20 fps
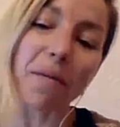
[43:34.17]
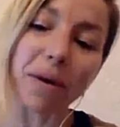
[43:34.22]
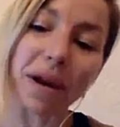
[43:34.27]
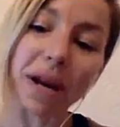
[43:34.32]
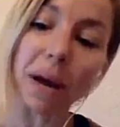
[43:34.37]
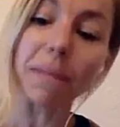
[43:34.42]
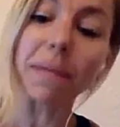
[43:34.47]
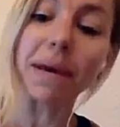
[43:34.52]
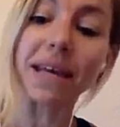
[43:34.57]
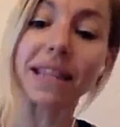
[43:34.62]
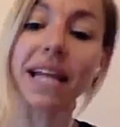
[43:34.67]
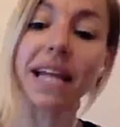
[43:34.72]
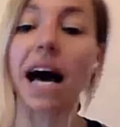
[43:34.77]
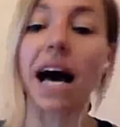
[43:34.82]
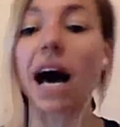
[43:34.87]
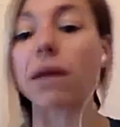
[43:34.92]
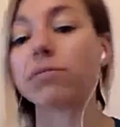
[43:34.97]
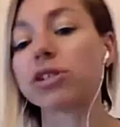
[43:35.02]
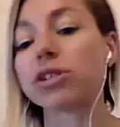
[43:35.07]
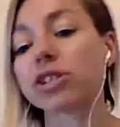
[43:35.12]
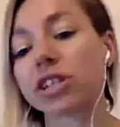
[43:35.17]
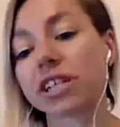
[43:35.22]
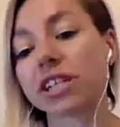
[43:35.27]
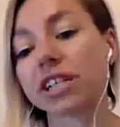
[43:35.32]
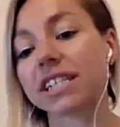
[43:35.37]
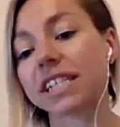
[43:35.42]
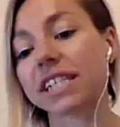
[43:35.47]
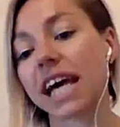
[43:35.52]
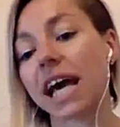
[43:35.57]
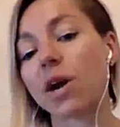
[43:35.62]
And when I mean that, I'm just
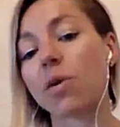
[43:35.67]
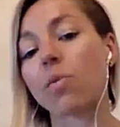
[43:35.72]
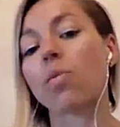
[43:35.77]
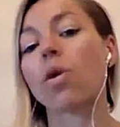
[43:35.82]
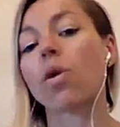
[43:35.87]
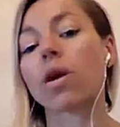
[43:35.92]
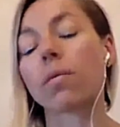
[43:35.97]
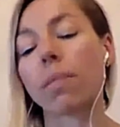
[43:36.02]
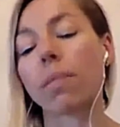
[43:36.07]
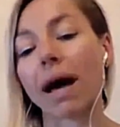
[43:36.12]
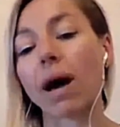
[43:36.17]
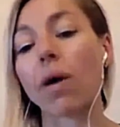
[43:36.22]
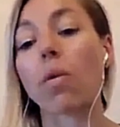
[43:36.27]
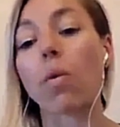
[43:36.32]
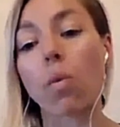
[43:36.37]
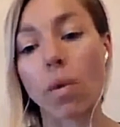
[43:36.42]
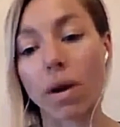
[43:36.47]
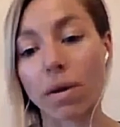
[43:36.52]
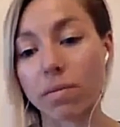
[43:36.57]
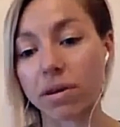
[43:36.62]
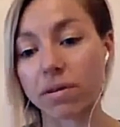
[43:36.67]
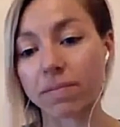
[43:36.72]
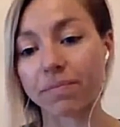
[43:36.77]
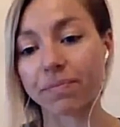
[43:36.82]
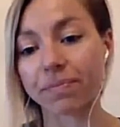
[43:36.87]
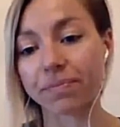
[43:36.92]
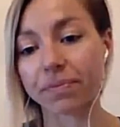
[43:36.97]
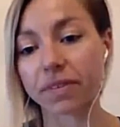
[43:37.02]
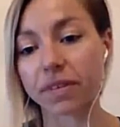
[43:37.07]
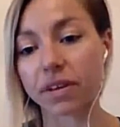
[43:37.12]
going to say, what about
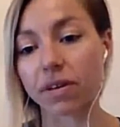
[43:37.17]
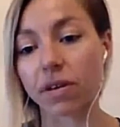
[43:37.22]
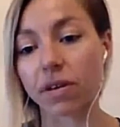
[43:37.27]
women?